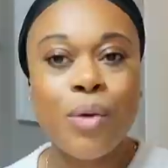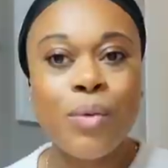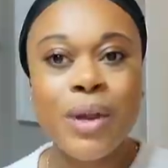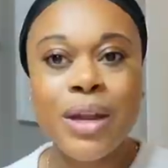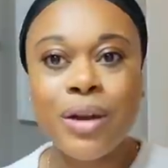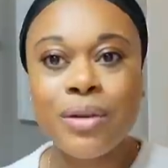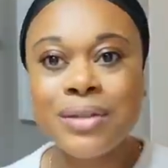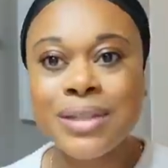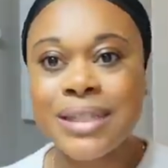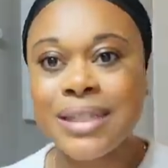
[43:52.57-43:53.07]
So we
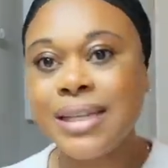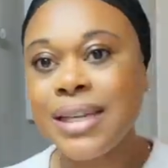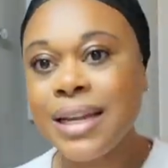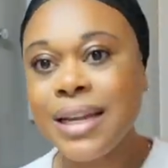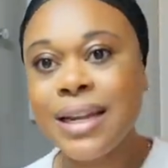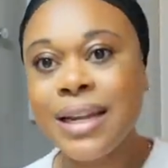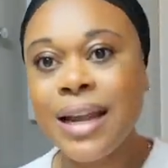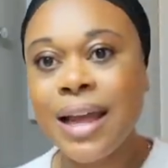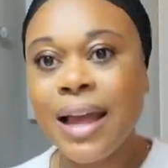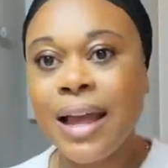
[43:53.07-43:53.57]
don't
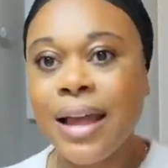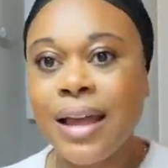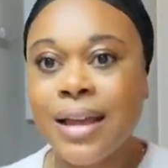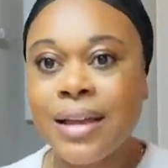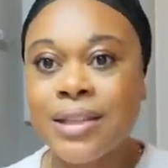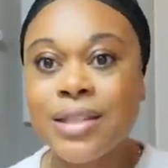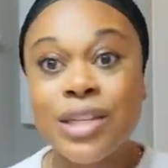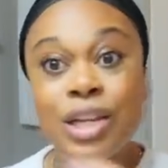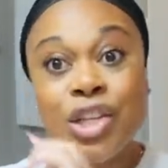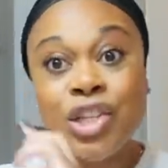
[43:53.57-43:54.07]
see it
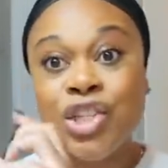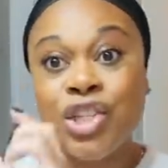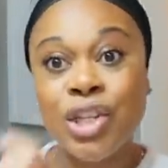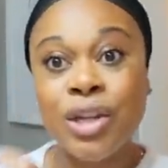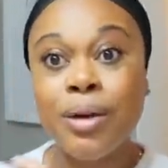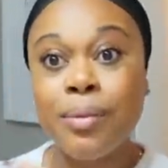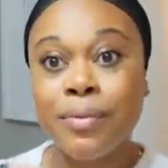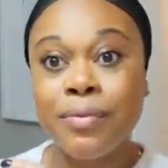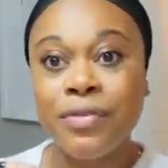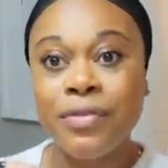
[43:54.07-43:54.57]
as a
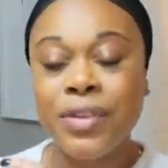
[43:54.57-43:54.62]
gym